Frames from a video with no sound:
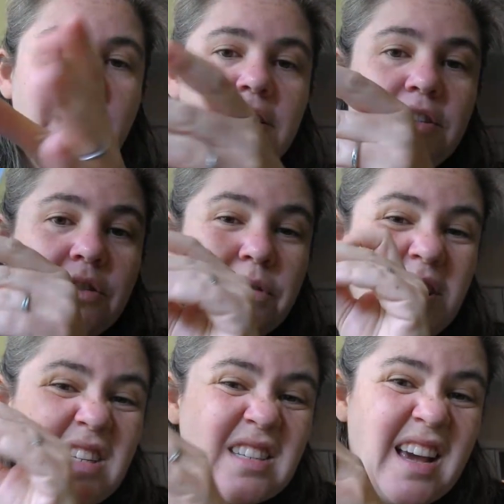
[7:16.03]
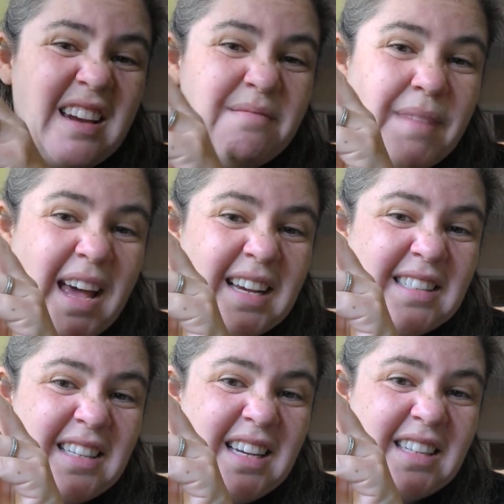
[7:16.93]
to do with these kind of
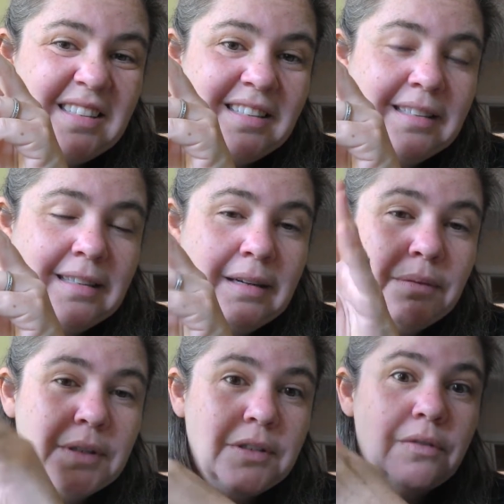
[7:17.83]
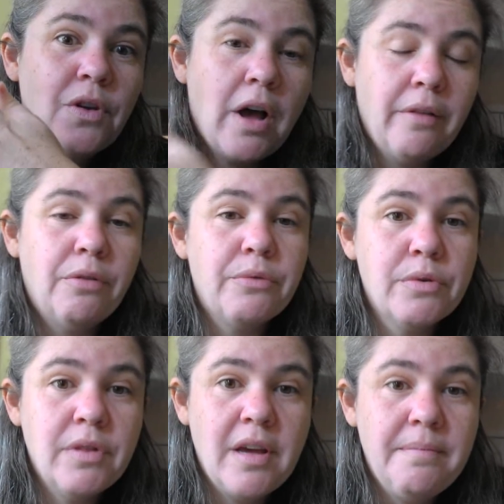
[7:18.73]
magazines, once you've gone
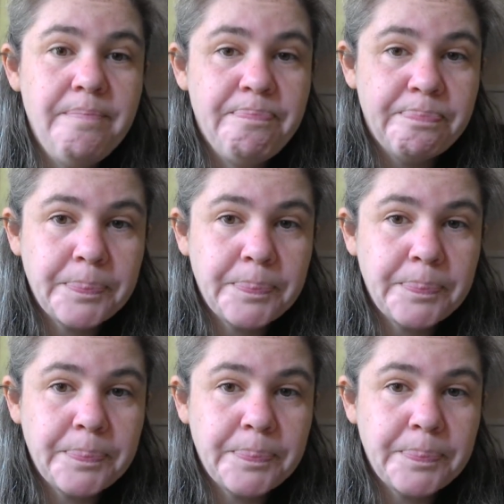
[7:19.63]
through them,